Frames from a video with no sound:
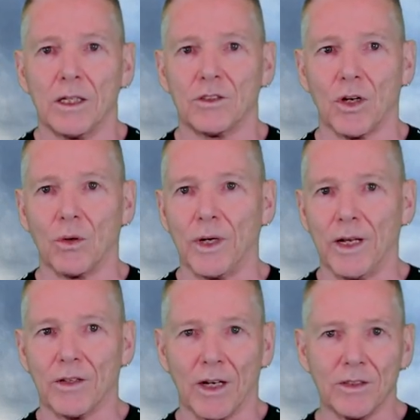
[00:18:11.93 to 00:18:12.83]
So
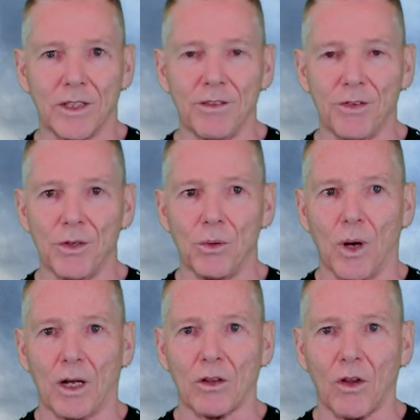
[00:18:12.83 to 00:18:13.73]
it does give
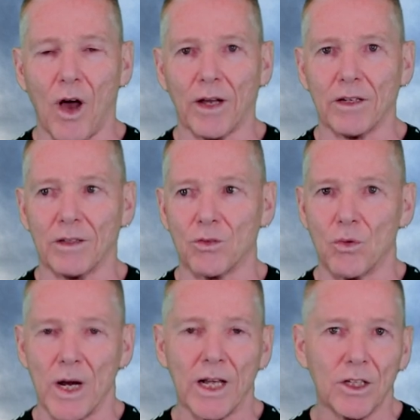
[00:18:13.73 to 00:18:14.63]
you a lot of
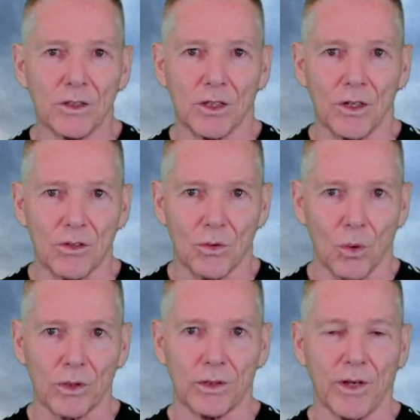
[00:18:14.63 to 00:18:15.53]
range to
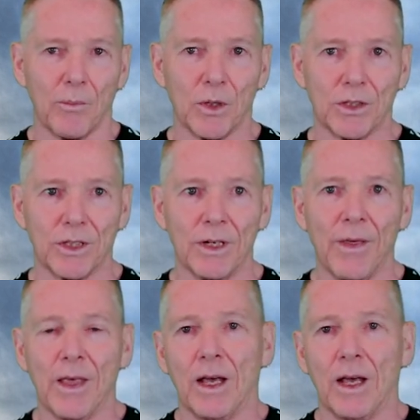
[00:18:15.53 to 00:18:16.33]
control temperature.